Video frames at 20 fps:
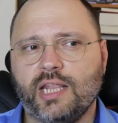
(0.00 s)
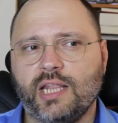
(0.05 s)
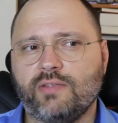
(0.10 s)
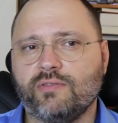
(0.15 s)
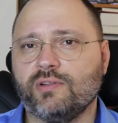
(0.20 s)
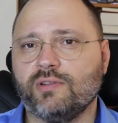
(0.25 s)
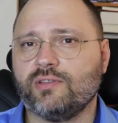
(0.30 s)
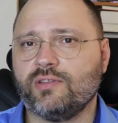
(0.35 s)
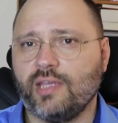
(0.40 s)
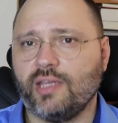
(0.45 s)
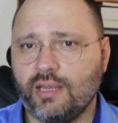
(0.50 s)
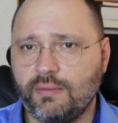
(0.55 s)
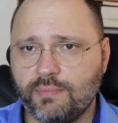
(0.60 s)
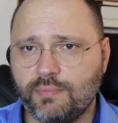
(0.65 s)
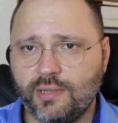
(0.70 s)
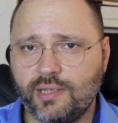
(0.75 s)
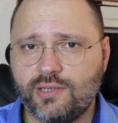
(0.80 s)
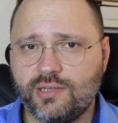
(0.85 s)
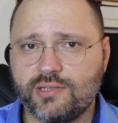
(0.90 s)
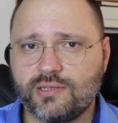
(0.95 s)
It will
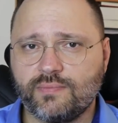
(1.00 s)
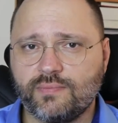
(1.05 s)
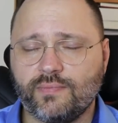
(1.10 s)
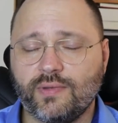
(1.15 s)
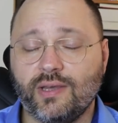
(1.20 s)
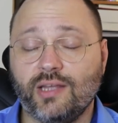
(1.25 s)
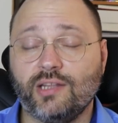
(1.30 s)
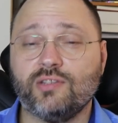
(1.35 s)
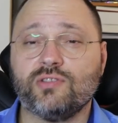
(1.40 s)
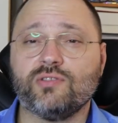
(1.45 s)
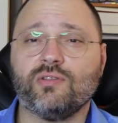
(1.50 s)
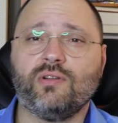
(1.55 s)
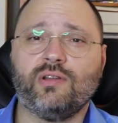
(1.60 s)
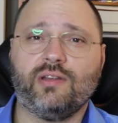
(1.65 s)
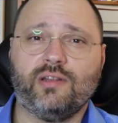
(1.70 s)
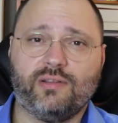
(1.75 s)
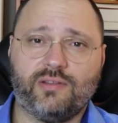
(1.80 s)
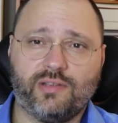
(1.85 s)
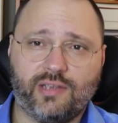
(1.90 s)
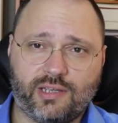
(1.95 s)
take place, it is
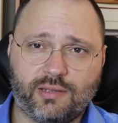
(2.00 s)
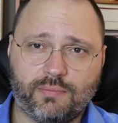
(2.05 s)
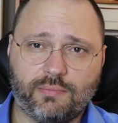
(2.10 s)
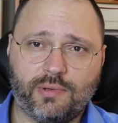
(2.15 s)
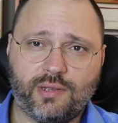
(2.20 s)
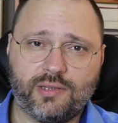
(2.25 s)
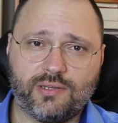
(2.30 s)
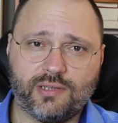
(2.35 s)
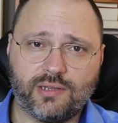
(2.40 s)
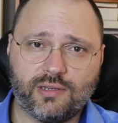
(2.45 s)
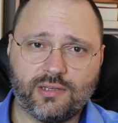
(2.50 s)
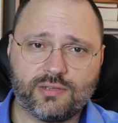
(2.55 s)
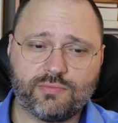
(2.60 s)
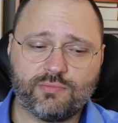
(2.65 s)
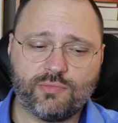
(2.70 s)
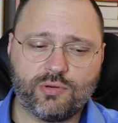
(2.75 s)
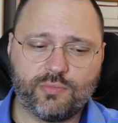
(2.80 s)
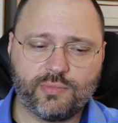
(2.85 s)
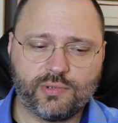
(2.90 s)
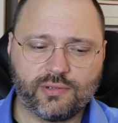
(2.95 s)
already taking place at
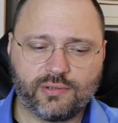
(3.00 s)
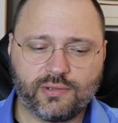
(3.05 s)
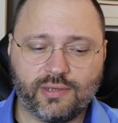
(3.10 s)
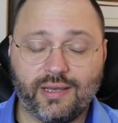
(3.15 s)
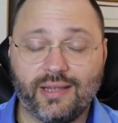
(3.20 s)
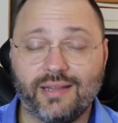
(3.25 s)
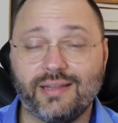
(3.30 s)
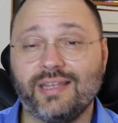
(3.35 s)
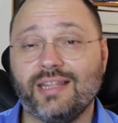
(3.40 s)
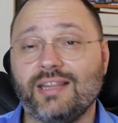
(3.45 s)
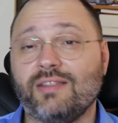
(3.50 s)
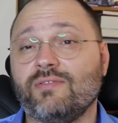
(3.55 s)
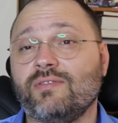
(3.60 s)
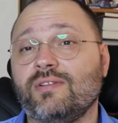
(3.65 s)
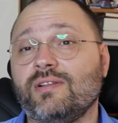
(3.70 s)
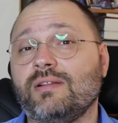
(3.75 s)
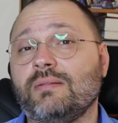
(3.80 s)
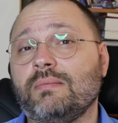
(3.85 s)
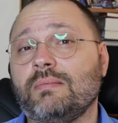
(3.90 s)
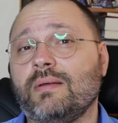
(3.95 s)
this moment, and
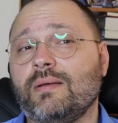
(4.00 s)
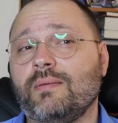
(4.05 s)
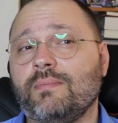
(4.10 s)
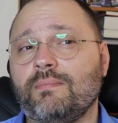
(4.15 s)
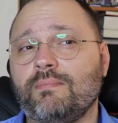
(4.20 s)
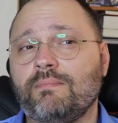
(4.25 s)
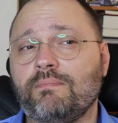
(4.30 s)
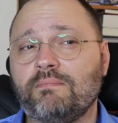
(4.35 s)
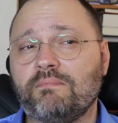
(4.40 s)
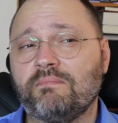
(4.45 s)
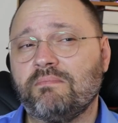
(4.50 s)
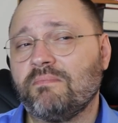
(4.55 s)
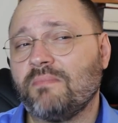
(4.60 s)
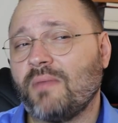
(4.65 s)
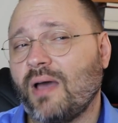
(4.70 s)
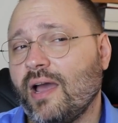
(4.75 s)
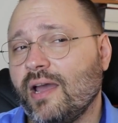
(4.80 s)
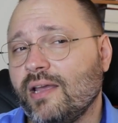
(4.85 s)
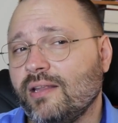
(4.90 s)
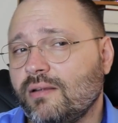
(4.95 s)
it will
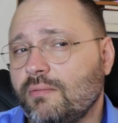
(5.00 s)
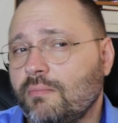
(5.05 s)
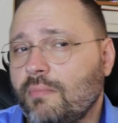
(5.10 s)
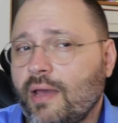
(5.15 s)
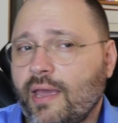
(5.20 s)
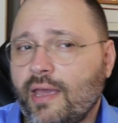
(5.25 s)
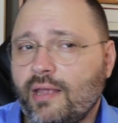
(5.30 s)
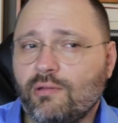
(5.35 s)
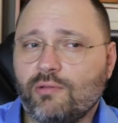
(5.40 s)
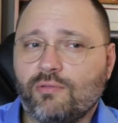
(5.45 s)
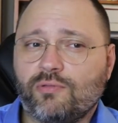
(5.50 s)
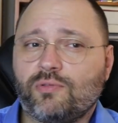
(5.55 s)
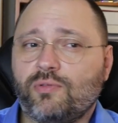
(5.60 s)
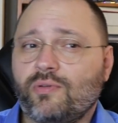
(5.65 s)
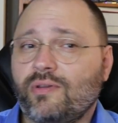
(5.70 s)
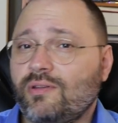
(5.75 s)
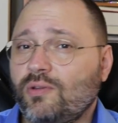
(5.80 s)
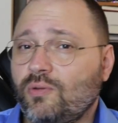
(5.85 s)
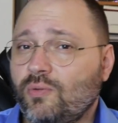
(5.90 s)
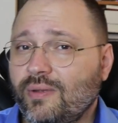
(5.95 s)
either by end
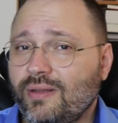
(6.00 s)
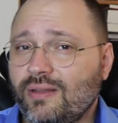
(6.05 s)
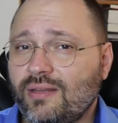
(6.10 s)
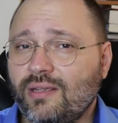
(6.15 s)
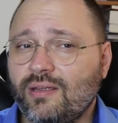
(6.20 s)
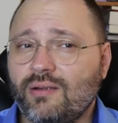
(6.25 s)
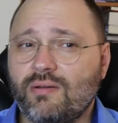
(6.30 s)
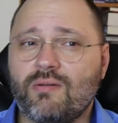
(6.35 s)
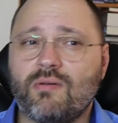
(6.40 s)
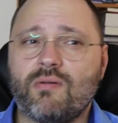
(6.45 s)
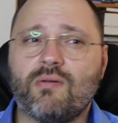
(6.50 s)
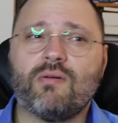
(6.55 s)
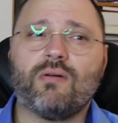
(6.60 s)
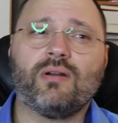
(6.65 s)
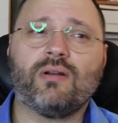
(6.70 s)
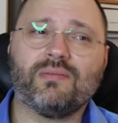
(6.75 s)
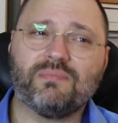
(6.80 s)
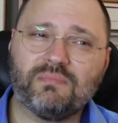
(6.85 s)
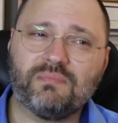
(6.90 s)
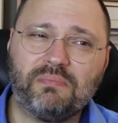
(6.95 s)
of 2020
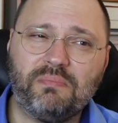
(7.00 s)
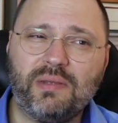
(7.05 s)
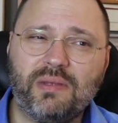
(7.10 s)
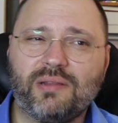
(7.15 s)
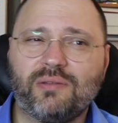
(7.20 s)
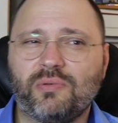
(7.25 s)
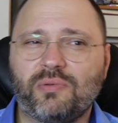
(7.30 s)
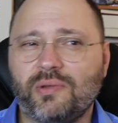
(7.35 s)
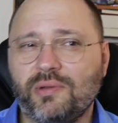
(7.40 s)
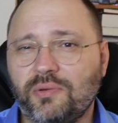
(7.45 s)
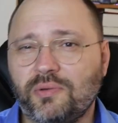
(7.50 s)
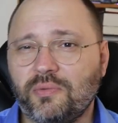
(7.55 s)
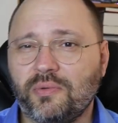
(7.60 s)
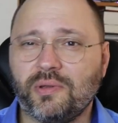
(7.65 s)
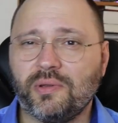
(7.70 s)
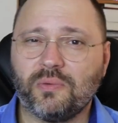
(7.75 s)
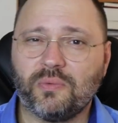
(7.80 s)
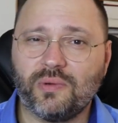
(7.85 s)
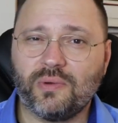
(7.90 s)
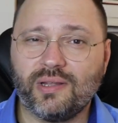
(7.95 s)
or mid
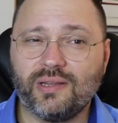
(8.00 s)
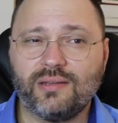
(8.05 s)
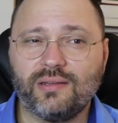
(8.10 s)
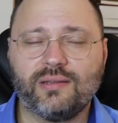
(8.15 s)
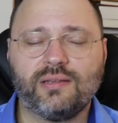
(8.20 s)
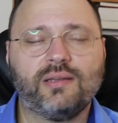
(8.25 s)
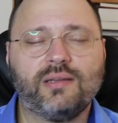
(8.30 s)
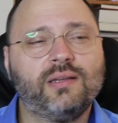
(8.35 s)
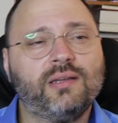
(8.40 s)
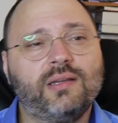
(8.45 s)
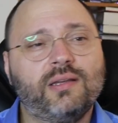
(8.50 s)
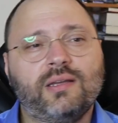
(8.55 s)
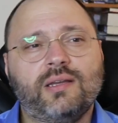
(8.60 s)
2021,